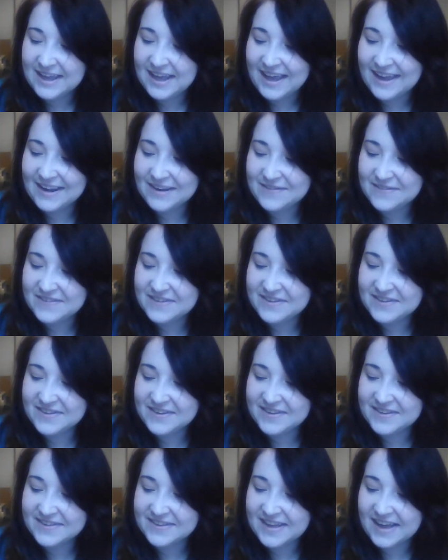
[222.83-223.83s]
and it
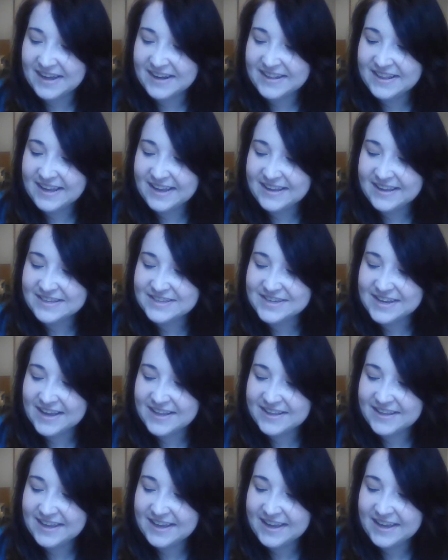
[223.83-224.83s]
feels kind of like
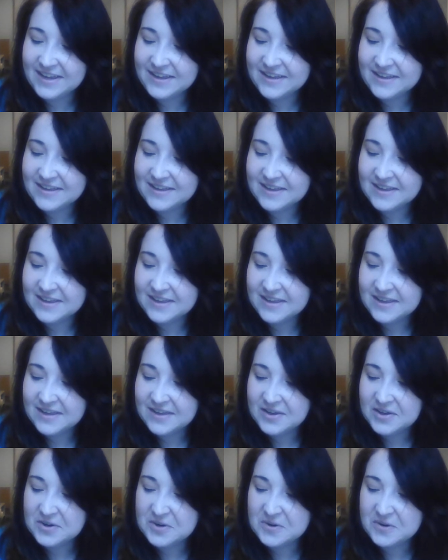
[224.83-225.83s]
jelly,
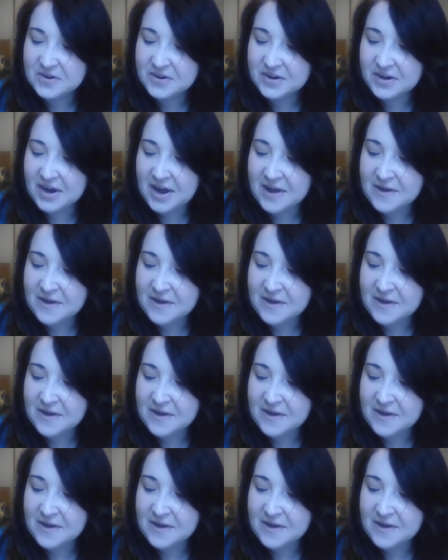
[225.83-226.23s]
or